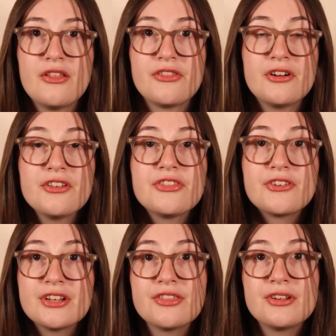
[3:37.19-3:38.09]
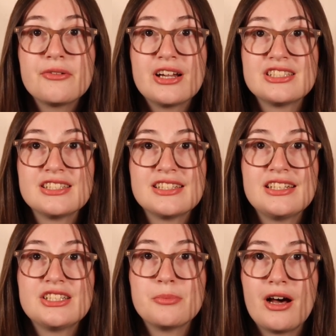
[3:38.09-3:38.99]
There are 33 questions in
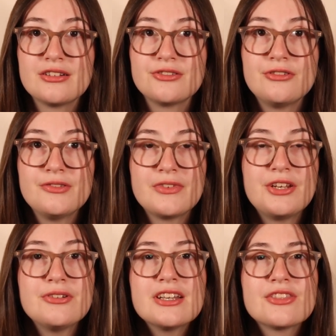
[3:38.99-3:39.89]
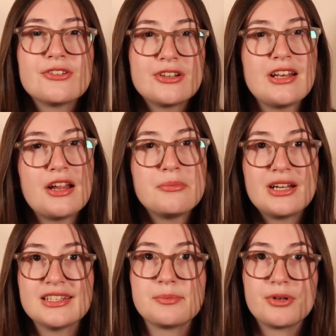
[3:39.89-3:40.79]
each module, and you get 39
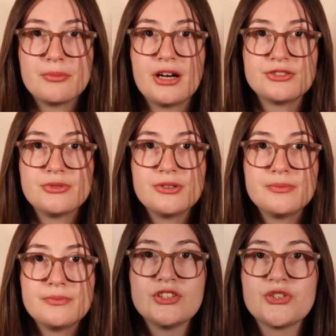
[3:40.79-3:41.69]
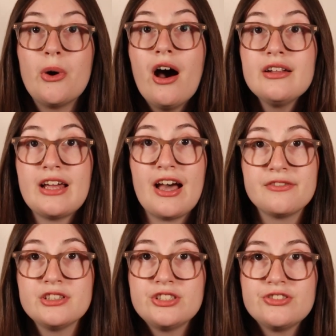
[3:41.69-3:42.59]
minutes per module. So on
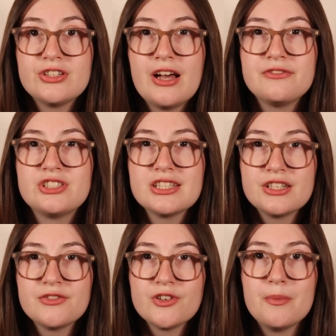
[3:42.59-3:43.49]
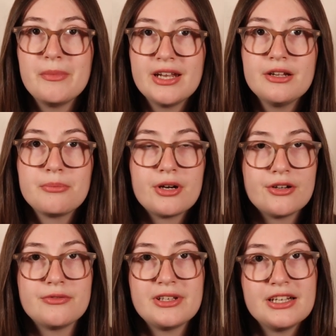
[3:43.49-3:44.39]
average, you should have just over a minute
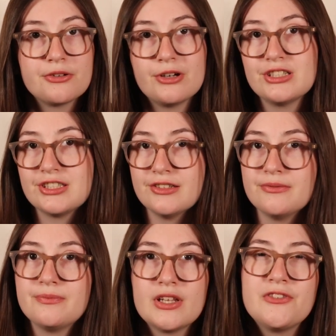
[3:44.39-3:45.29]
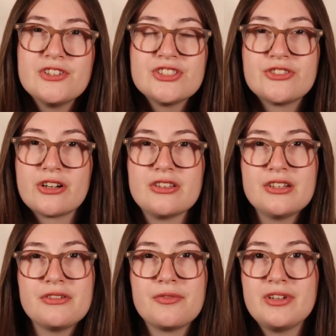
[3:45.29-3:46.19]
per reading question. If you're
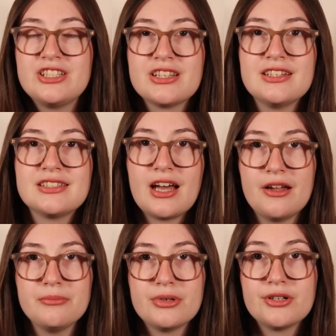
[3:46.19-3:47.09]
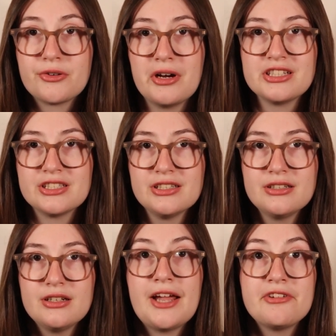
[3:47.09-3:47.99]
struggling with reaching this time per
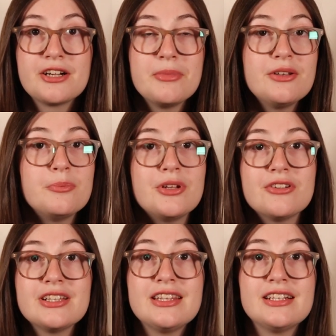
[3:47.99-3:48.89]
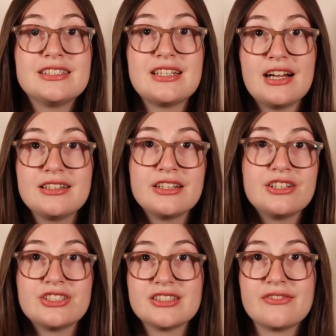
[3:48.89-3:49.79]
question, I recommend mirroring the exact
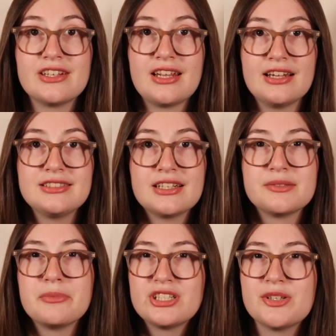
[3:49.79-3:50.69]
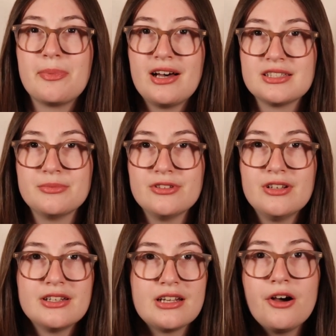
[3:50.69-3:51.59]
conditions of the test as much as possible,
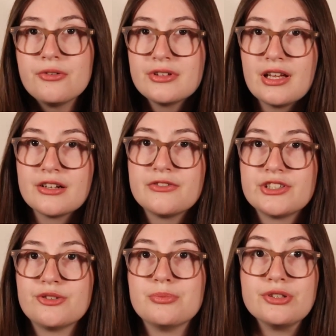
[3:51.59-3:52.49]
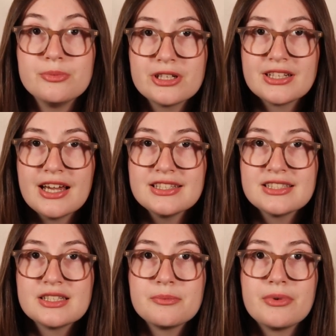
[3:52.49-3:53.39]
not only on official Blue Book
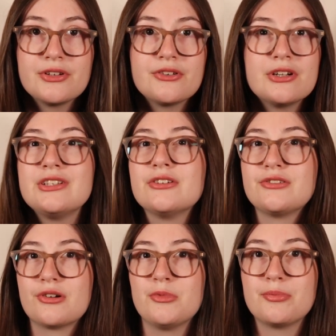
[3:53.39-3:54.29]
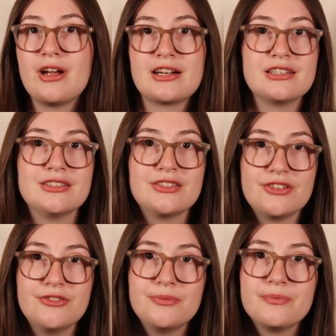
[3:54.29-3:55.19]
tests, but during your normal practice
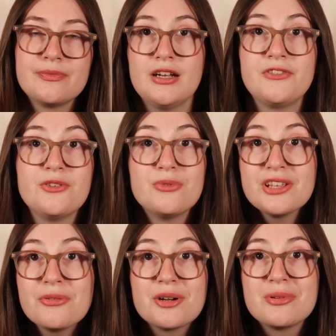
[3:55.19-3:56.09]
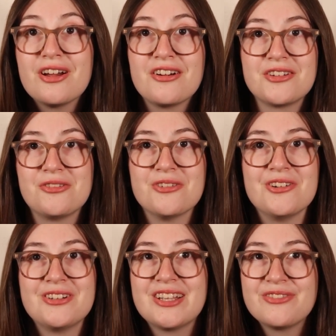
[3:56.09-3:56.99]
too. And if you really want to be
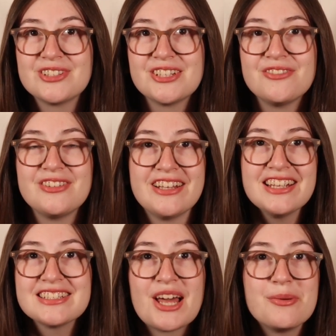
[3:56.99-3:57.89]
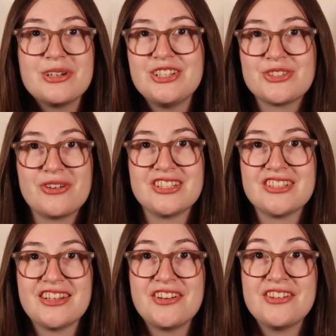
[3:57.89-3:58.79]
hardcore, give yourself less time on each
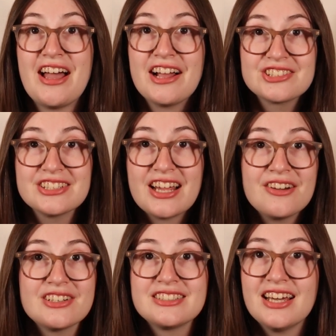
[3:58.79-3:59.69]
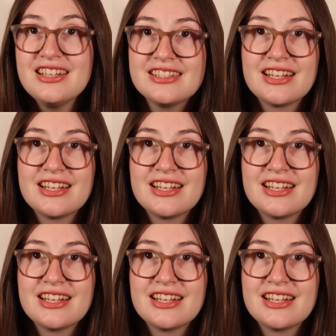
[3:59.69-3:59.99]
question than you'll actually have on test